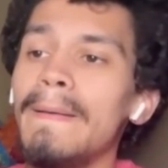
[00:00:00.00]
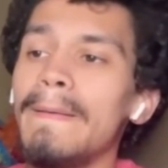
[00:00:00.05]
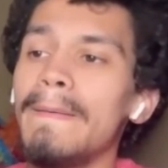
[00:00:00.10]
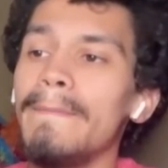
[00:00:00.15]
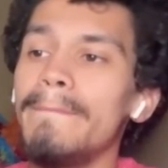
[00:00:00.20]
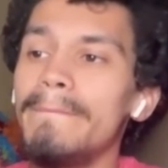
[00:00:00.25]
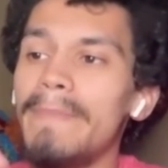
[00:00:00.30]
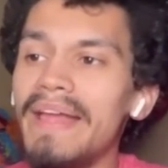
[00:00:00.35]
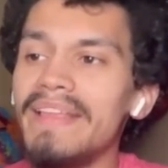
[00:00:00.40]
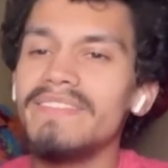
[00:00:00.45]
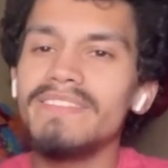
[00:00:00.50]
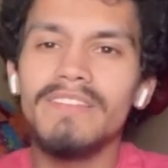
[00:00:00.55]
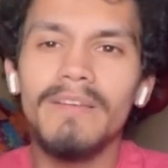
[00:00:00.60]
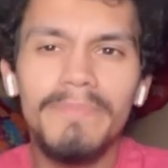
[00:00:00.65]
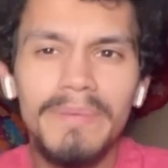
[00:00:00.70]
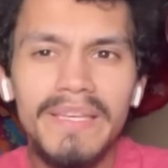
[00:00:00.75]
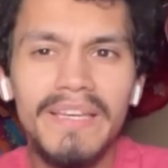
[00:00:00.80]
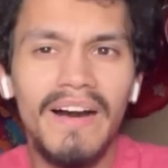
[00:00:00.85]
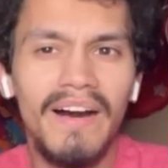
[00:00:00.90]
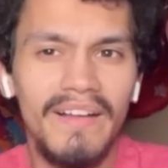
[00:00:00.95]
meant to
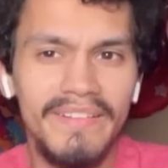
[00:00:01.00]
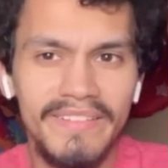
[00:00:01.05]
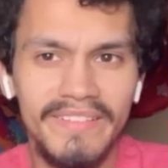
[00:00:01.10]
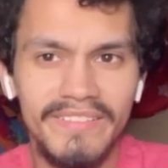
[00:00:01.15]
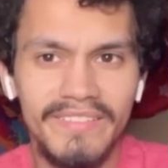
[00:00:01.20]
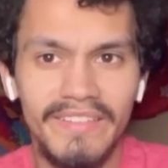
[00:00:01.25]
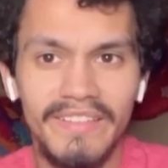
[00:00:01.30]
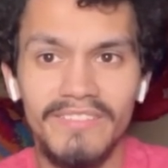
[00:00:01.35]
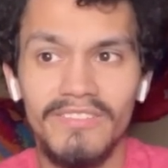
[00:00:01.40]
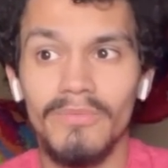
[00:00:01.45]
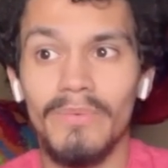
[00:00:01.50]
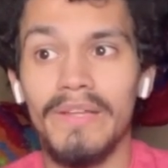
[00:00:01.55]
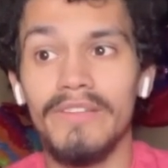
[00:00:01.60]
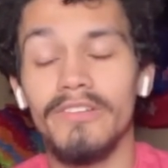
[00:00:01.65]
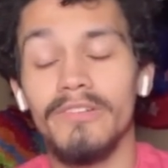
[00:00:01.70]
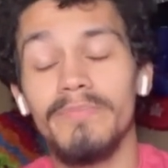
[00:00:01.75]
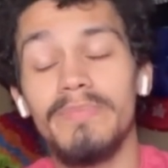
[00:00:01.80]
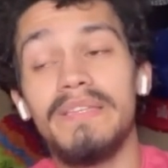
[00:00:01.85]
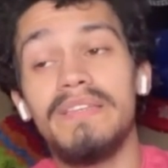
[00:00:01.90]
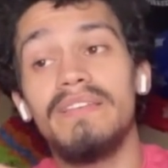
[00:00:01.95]
be on this list,
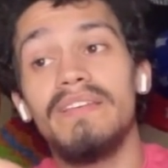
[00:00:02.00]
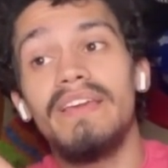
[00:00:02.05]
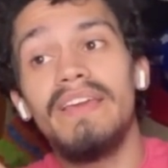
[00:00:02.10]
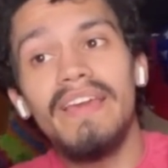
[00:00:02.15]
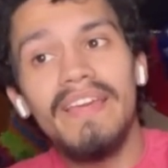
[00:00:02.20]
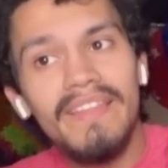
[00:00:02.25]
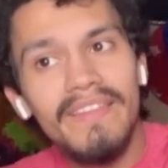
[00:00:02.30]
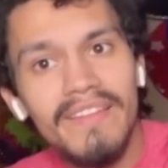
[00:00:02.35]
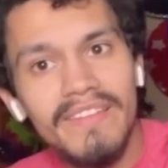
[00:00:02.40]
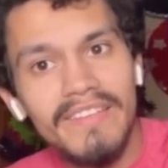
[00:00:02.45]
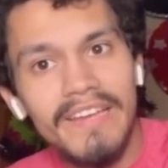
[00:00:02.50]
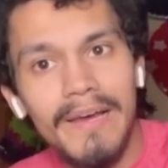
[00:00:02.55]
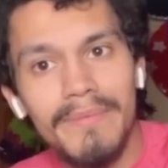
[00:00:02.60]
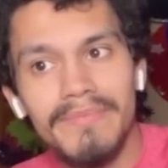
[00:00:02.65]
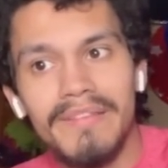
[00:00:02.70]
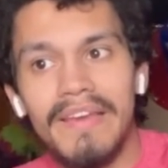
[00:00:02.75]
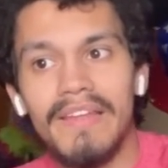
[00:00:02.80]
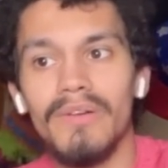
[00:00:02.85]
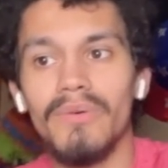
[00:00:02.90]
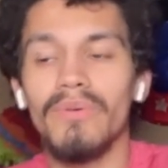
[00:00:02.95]
whether it be in the top
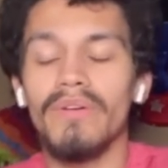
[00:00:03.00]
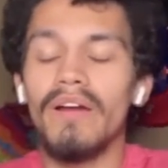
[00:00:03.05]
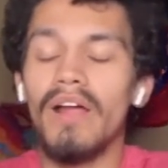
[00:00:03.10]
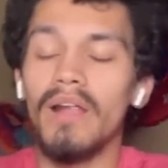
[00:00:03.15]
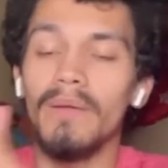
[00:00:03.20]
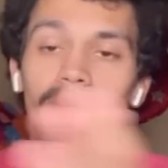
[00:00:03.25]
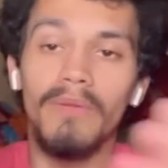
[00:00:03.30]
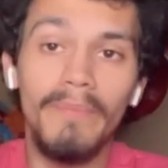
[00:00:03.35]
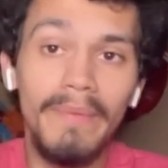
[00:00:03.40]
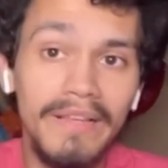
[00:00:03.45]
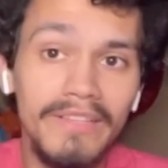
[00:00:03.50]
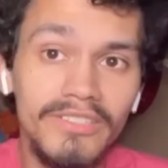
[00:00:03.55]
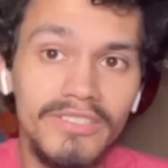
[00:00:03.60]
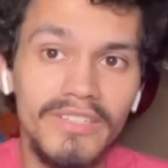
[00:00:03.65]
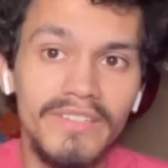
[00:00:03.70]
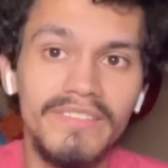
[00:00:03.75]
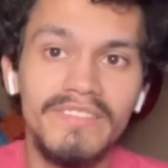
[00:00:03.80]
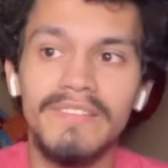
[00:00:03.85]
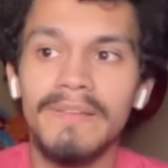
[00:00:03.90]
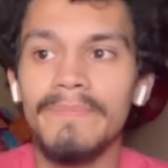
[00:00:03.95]
10 or honorable
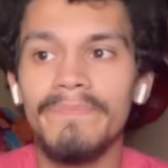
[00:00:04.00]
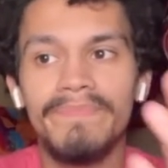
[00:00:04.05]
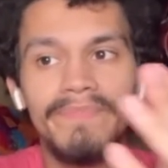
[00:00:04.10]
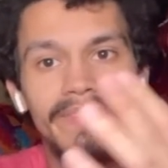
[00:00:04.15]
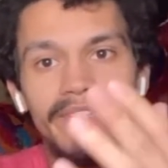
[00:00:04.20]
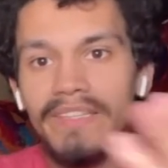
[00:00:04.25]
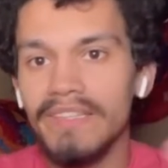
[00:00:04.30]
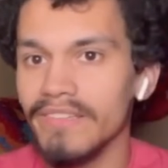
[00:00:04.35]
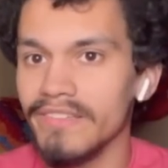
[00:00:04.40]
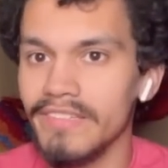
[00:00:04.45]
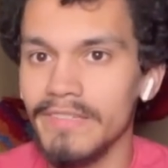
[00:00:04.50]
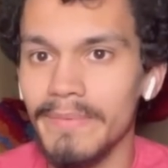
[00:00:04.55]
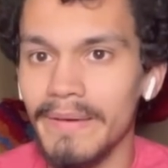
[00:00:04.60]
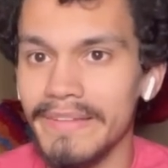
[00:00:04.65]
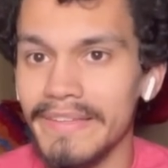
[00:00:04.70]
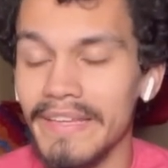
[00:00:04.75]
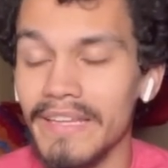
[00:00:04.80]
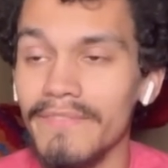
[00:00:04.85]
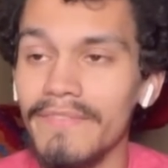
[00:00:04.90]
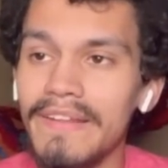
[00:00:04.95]
mentions. You'll see by
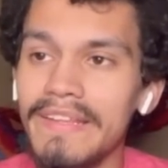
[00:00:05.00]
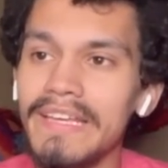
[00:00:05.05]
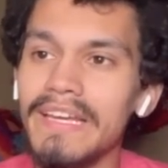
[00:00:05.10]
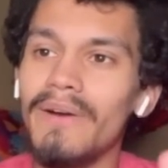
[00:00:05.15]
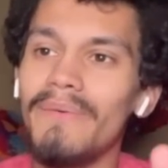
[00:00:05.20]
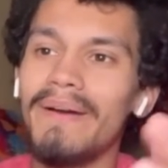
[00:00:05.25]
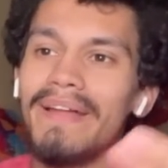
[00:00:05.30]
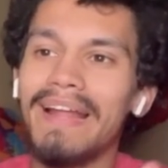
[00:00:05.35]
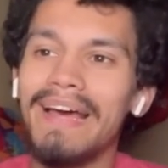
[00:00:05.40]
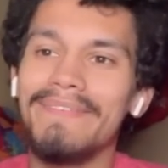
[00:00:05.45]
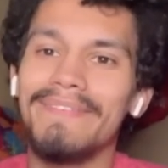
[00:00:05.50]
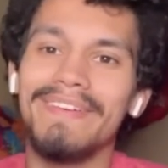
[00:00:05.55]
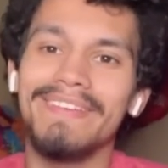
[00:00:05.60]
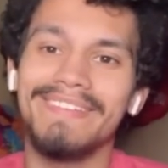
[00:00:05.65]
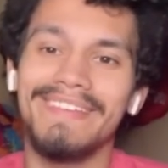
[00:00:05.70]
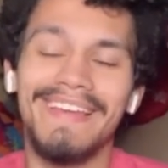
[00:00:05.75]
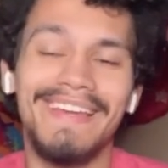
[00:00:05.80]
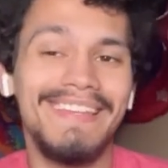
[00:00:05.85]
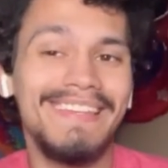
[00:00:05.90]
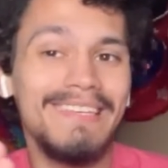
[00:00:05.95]
the end of the video, and I will
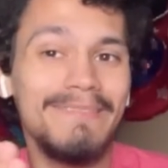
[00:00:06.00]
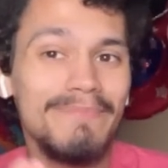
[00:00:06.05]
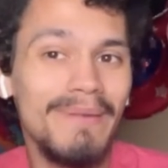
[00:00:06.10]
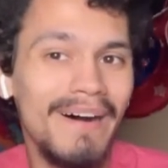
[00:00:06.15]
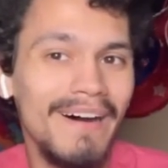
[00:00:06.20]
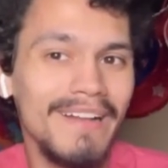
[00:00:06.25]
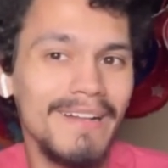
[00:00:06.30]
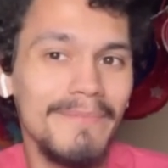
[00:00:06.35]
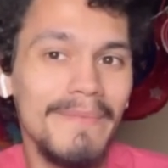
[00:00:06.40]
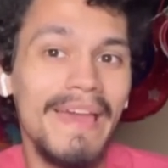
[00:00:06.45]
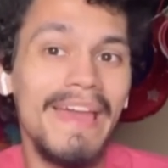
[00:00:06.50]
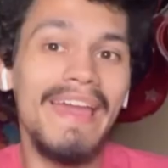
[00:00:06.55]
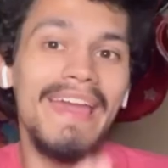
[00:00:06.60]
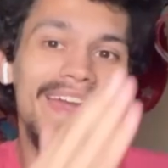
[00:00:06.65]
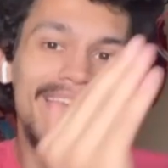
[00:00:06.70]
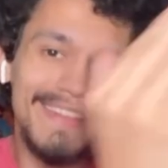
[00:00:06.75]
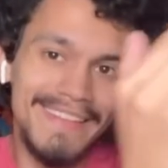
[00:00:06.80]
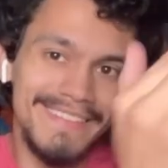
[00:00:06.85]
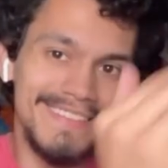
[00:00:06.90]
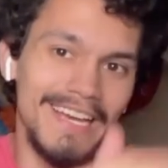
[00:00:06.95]
say the bottom
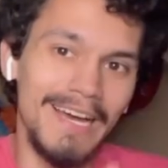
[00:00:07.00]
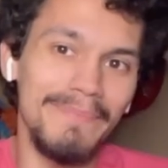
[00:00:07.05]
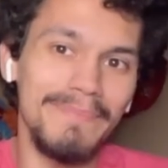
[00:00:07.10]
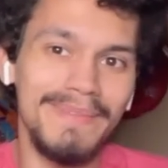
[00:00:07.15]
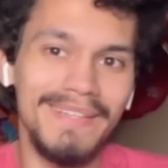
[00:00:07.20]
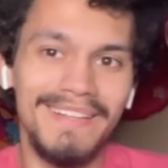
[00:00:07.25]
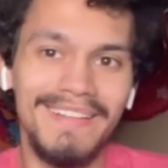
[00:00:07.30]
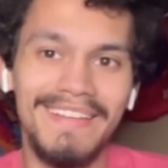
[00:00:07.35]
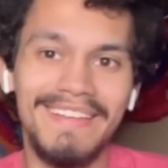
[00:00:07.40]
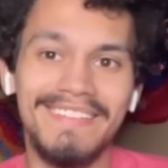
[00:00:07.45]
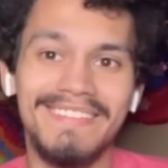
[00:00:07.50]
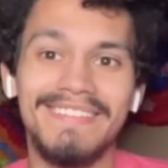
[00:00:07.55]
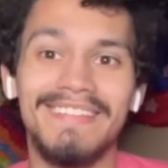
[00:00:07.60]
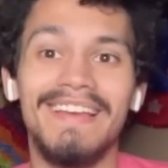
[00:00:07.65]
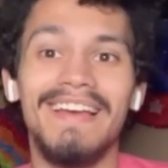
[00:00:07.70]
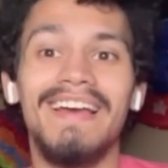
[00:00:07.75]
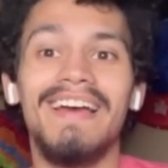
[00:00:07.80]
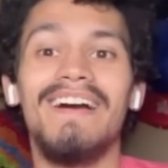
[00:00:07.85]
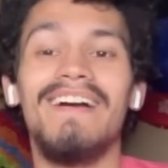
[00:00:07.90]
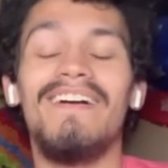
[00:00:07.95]
and the top of the list
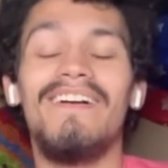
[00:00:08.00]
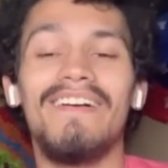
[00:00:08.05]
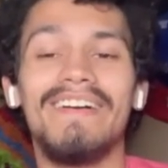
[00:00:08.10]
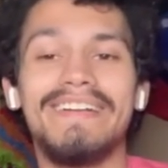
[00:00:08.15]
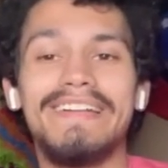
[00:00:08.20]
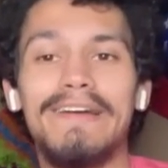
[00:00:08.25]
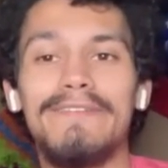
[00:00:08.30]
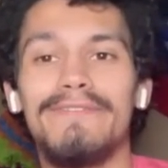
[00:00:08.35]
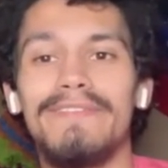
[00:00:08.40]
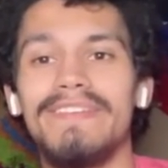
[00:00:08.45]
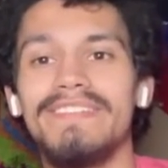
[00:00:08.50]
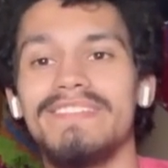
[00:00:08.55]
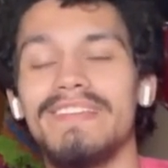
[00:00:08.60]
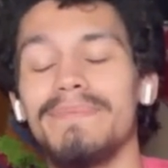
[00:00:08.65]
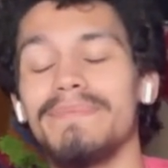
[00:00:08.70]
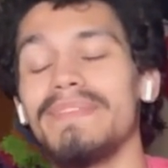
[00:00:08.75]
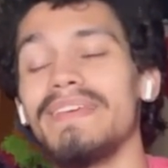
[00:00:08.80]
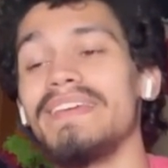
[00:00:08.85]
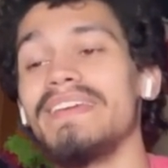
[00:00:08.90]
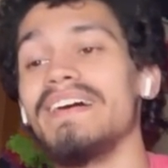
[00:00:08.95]
are definitely
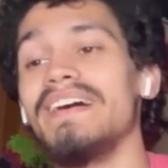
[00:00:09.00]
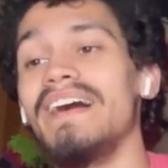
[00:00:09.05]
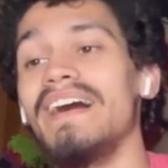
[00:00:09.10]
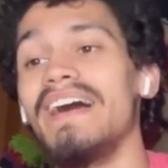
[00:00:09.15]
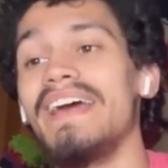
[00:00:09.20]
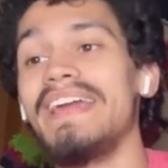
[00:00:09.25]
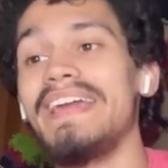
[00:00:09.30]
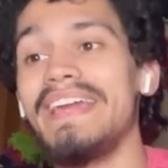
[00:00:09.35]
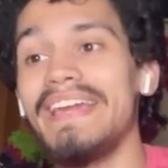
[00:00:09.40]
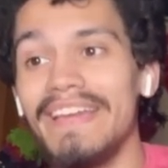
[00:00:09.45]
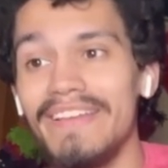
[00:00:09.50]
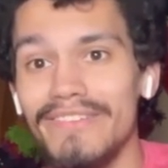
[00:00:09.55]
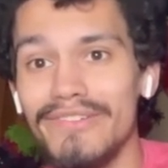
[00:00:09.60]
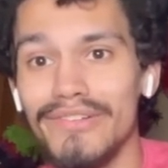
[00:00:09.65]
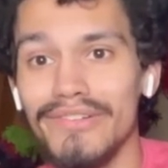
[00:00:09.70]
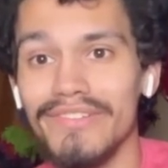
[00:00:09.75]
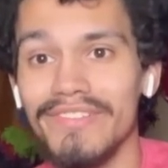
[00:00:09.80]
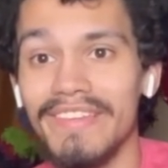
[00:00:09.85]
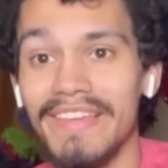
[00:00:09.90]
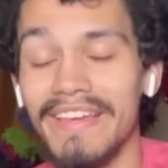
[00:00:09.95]
something
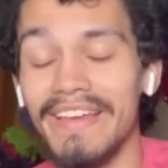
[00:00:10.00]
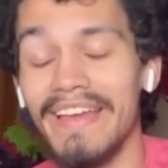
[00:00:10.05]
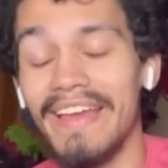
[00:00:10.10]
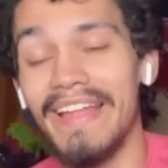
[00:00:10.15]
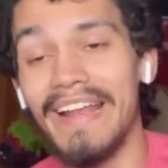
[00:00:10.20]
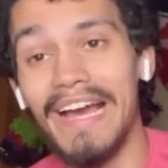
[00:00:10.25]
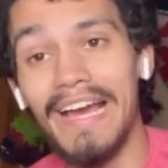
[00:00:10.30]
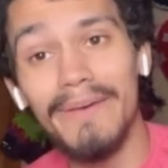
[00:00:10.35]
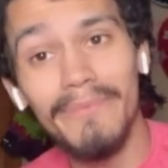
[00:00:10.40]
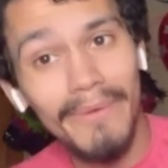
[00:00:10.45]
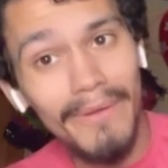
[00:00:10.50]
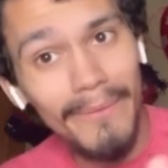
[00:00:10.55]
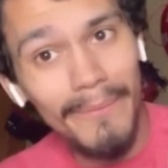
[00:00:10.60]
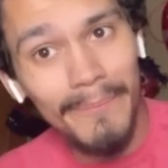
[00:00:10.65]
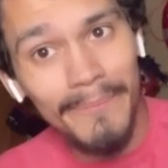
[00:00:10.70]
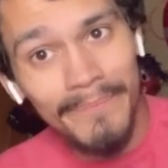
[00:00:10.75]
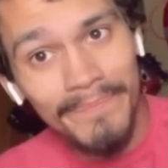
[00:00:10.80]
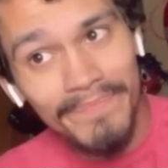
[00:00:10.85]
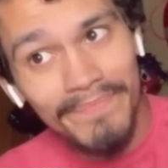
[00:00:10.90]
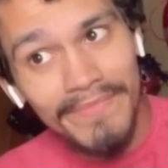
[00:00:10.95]
interesting, and I will
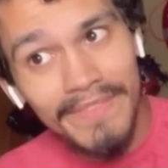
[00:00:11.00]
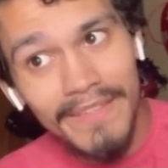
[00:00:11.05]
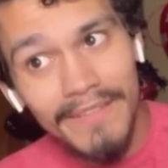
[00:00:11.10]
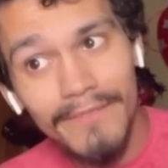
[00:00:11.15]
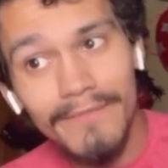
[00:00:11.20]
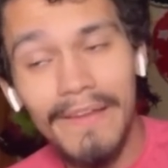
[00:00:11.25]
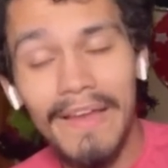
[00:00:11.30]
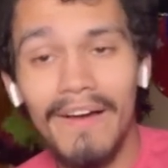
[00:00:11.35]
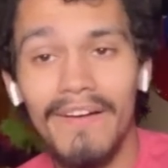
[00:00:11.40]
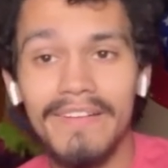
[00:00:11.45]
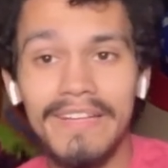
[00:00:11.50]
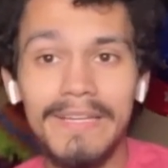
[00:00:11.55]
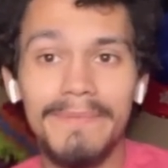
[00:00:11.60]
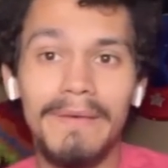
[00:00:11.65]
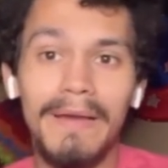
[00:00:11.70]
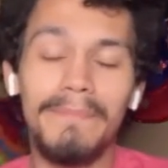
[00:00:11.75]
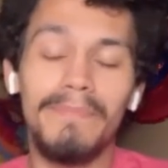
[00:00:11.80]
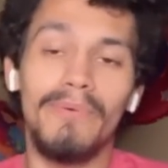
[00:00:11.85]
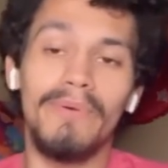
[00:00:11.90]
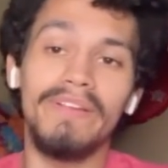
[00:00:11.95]
validate
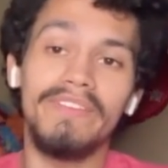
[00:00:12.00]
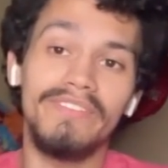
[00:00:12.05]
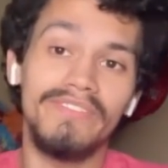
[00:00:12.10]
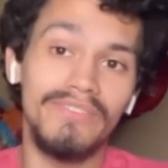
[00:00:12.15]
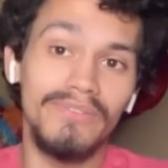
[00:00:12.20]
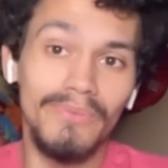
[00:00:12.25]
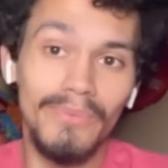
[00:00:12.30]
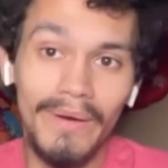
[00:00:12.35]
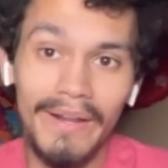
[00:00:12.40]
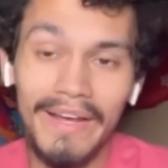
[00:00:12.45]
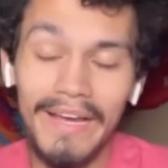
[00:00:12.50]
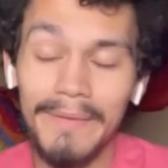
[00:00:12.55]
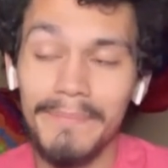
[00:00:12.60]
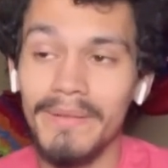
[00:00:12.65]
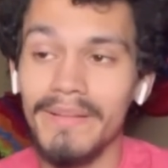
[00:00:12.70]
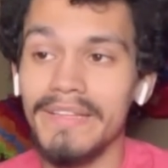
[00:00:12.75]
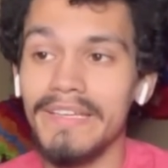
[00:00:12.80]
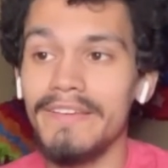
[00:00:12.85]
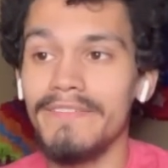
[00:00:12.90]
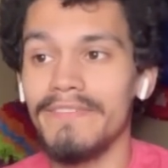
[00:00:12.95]
my points to what I
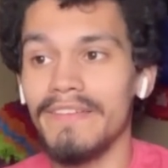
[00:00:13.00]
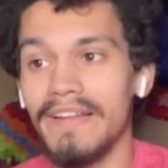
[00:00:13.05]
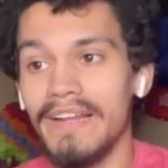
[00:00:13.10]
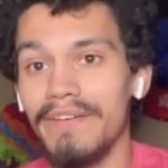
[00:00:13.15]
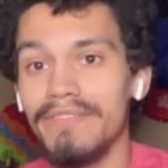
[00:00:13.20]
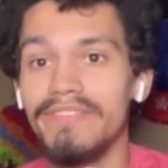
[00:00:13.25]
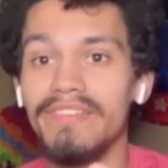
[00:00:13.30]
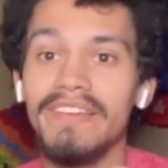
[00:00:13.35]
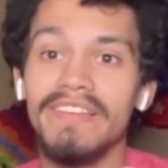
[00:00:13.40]
believe, and obviously